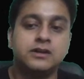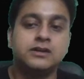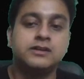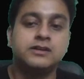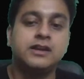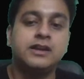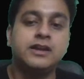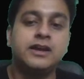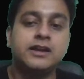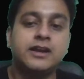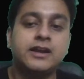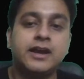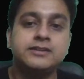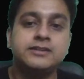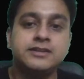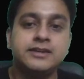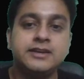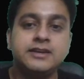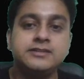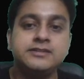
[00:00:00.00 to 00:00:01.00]
Clear guys,
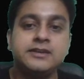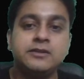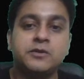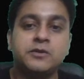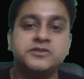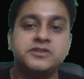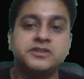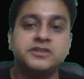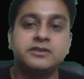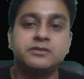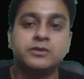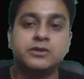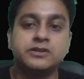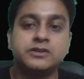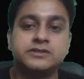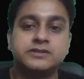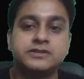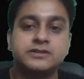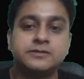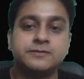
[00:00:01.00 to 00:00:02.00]
easy question it was,
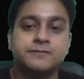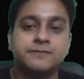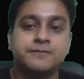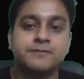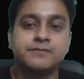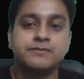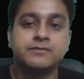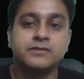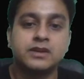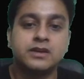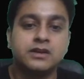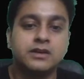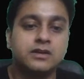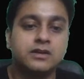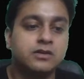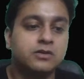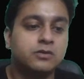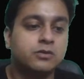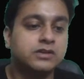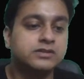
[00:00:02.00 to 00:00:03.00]

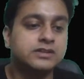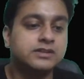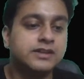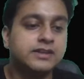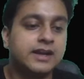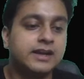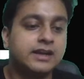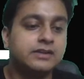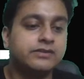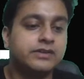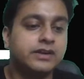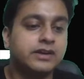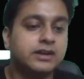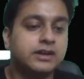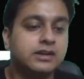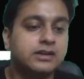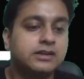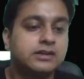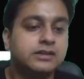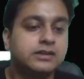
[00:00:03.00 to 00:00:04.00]
wasn't that
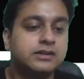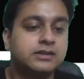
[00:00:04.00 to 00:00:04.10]
difficult.